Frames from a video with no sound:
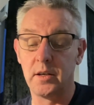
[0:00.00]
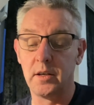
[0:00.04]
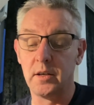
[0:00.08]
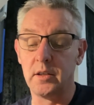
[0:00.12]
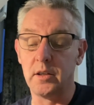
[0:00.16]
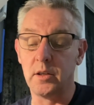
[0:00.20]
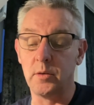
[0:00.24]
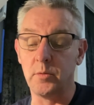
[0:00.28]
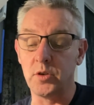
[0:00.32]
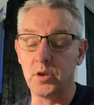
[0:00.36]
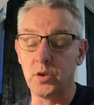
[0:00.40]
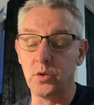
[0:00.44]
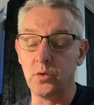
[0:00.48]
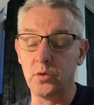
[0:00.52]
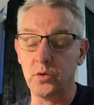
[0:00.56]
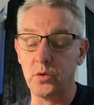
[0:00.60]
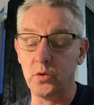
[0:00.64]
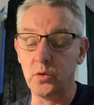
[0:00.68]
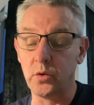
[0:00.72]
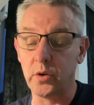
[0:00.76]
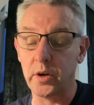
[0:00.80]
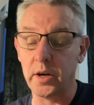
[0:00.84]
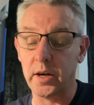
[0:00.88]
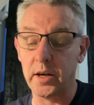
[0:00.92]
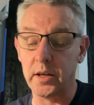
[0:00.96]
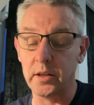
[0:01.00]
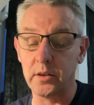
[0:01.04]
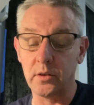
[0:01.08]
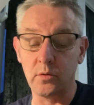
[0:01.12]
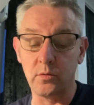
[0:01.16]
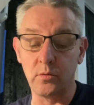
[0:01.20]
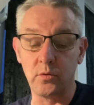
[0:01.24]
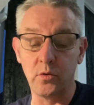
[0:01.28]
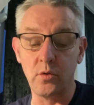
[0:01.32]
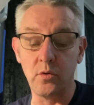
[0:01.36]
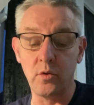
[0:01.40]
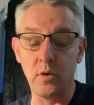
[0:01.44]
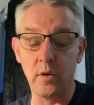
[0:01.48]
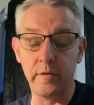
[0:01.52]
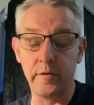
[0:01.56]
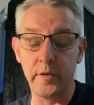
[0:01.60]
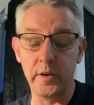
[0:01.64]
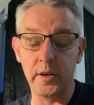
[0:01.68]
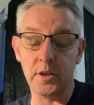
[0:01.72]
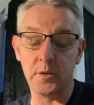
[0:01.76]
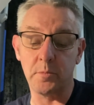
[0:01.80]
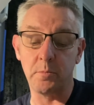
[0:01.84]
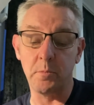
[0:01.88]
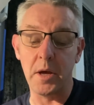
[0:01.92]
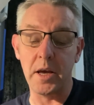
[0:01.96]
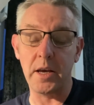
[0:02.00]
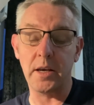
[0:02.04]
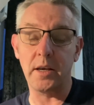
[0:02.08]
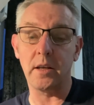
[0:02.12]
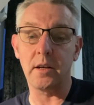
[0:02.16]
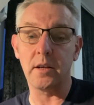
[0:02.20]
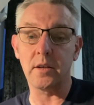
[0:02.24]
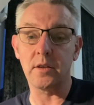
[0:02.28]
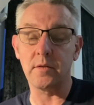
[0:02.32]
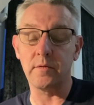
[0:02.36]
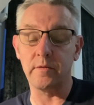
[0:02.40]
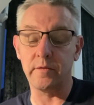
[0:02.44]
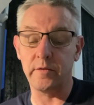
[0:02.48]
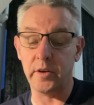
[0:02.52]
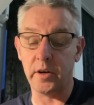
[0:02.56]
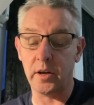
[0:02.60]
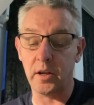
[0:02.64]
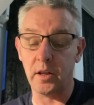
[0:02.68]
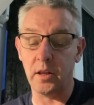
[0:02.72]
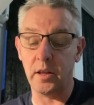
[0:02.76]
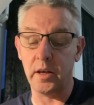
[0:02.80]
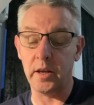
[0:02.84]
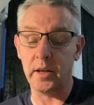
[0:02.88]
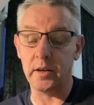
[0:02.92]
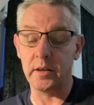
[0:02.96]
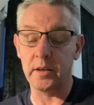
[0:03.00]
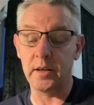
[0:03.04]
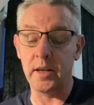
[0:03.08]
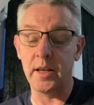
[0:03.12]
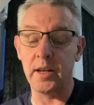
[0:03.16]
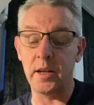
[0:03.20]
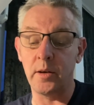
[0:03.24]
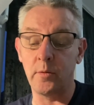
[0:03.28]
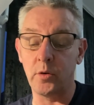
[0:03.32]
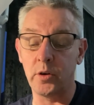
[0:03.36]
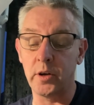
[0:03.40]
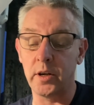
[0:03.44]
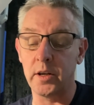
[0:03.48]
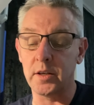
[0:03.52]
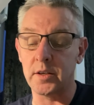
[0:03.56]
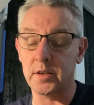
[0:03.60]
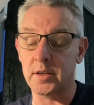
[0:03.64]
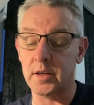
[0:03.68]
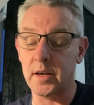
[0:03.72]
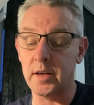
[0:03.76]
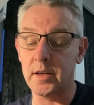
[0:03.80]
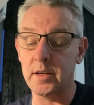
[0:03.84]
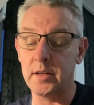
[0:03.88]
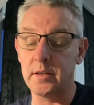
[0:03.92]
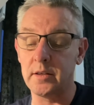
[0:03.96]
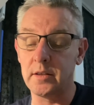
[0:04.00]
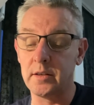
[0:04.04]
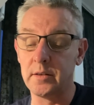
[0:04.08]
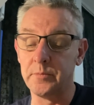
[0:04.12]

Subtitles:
There was no door handle, no obvious mechanism for alerting anyone inside.